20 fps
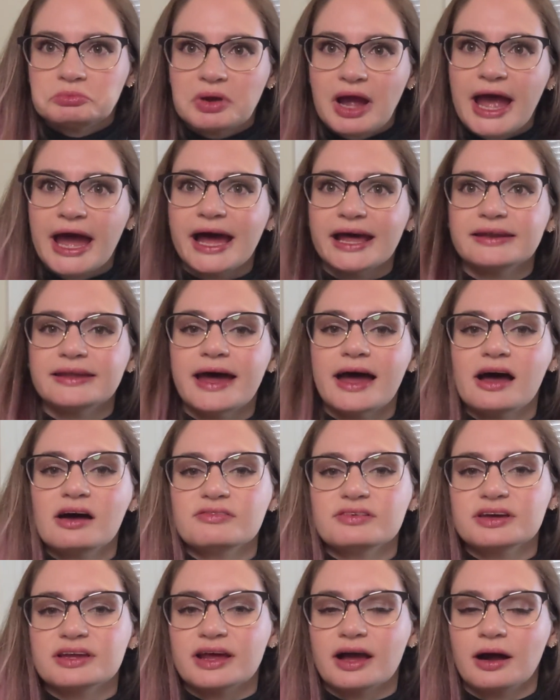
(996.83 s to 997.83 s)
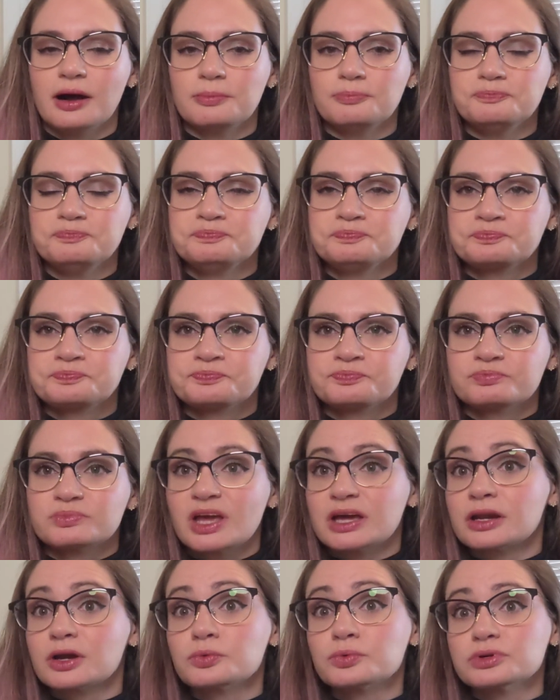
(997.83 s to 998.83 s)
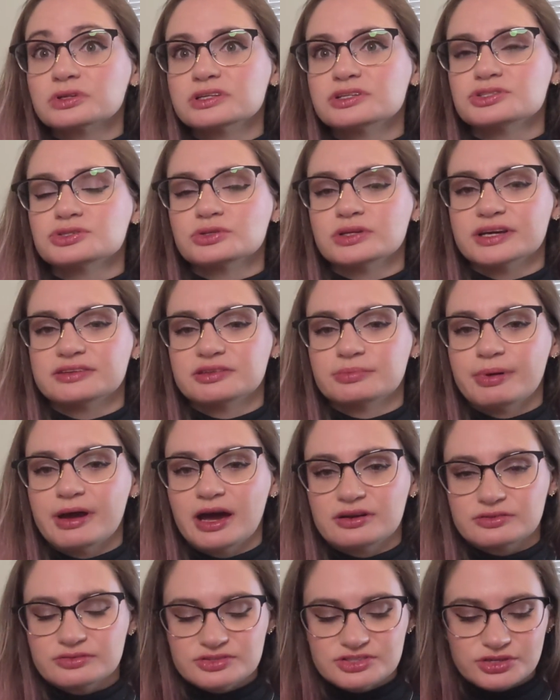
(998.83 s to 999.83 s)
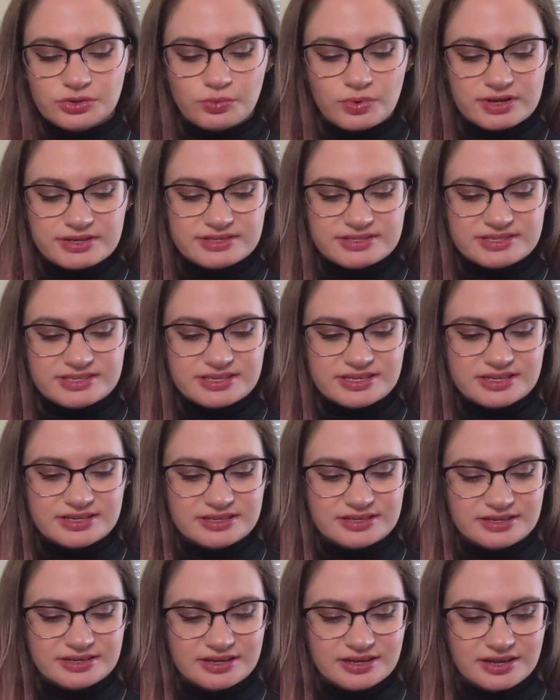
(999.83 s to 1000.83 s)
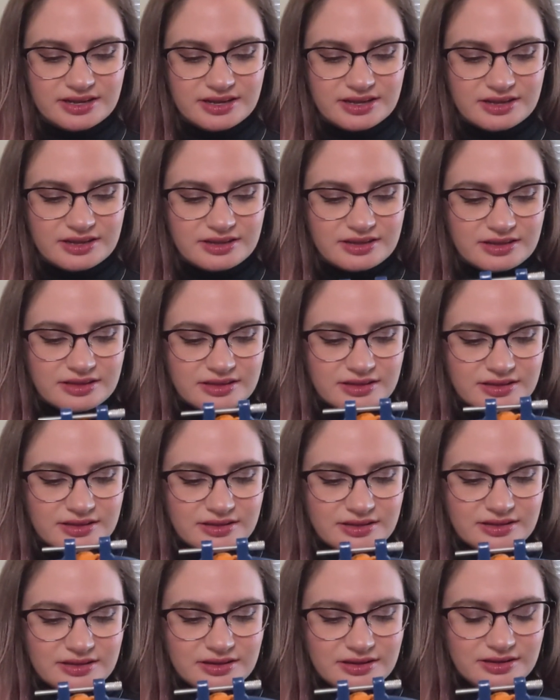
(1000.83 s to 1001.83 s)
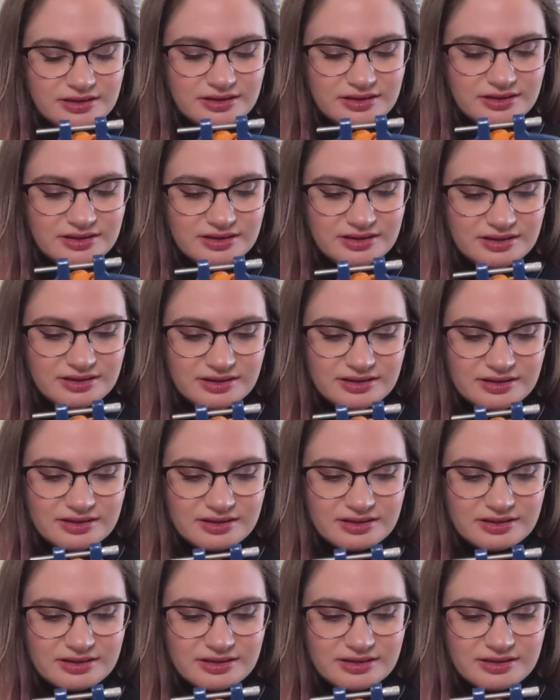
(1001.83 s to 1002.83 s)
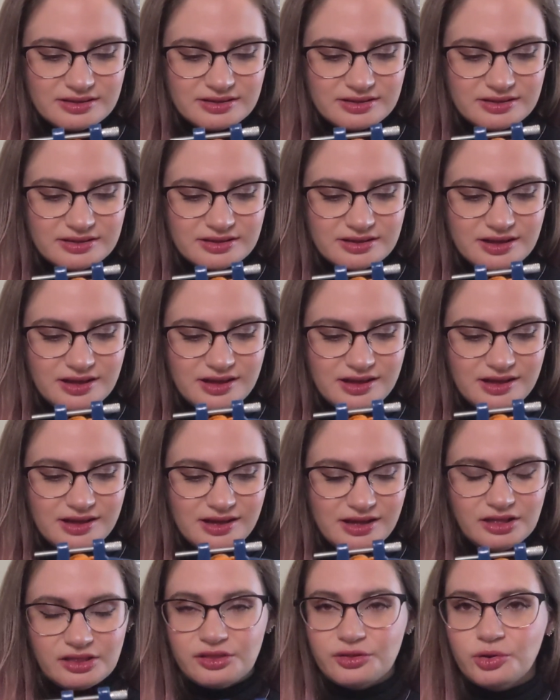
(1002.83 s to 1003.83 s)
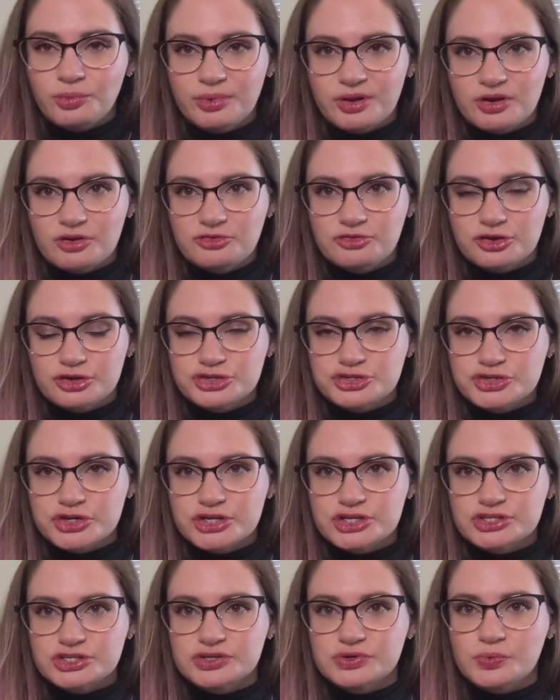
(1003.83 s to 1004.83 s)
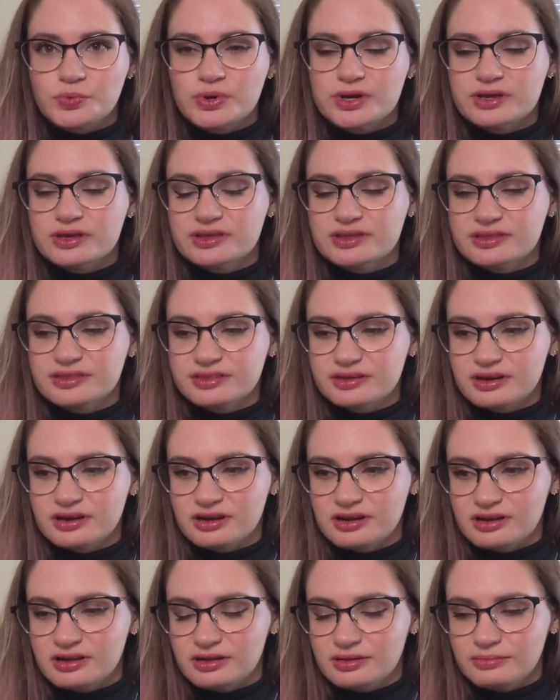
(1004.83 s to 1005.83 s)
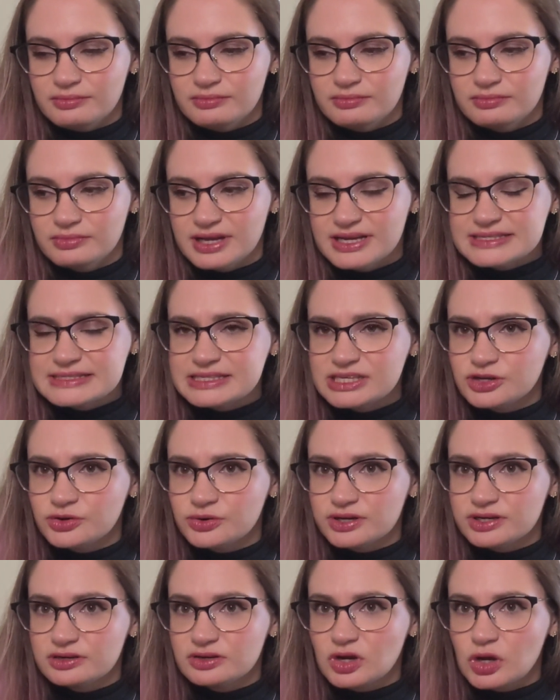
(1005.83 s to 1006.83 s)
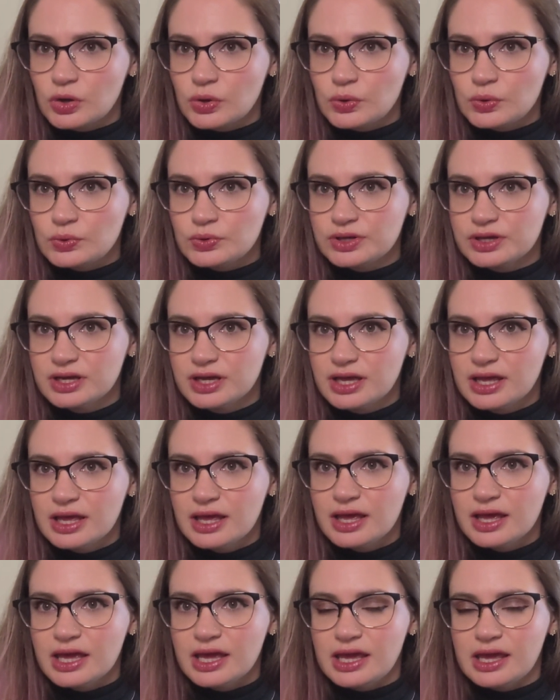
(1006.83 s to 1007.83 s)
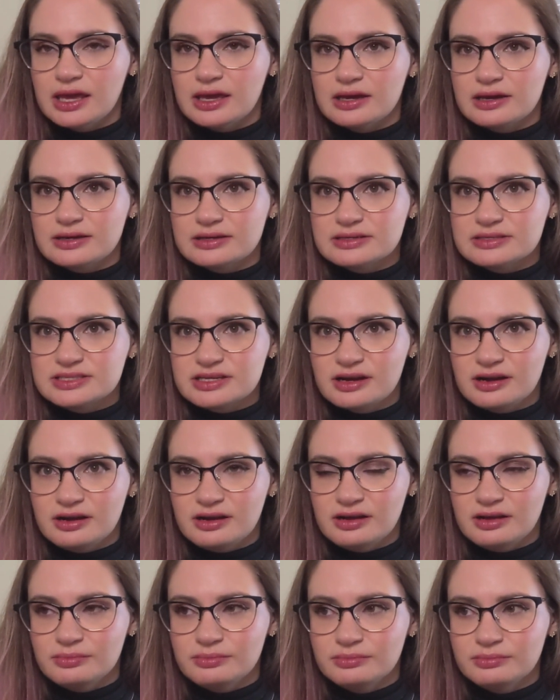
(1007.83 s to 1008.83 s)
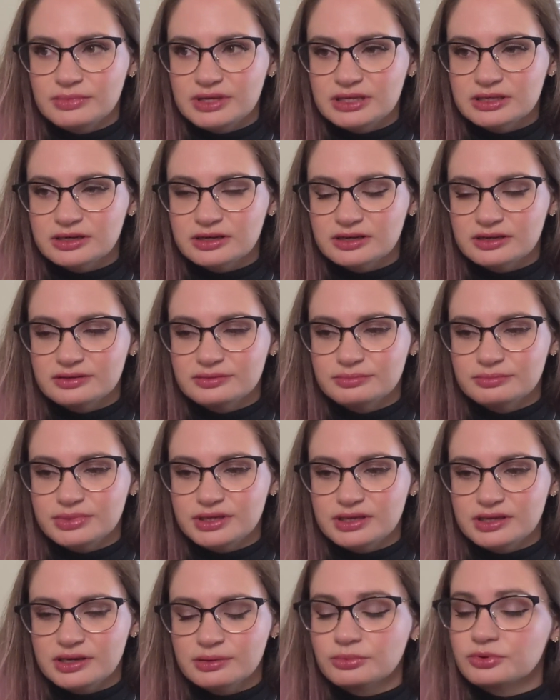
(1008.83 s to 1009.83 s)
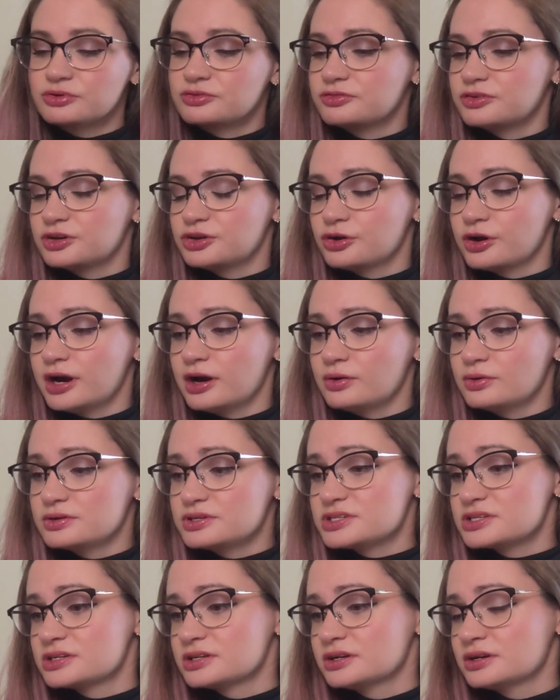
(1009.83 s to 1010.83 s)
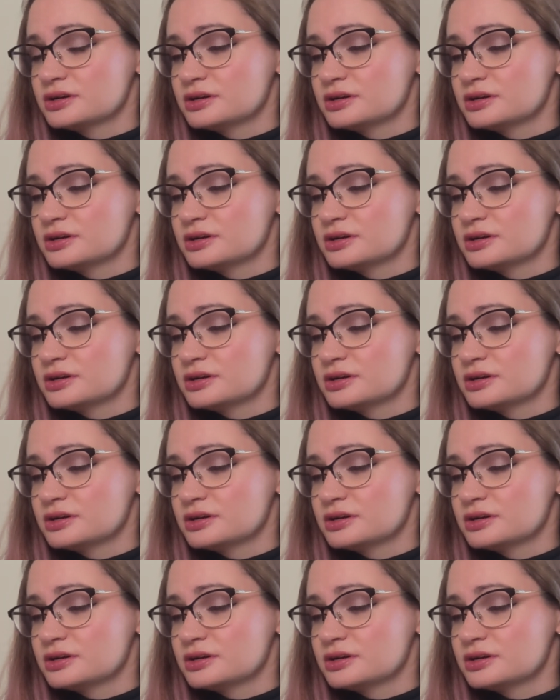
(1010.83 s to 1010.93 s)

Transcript: had to have it. And I really do like the patterns. There was a little bit of frustration with a secret code and me not being able to figure out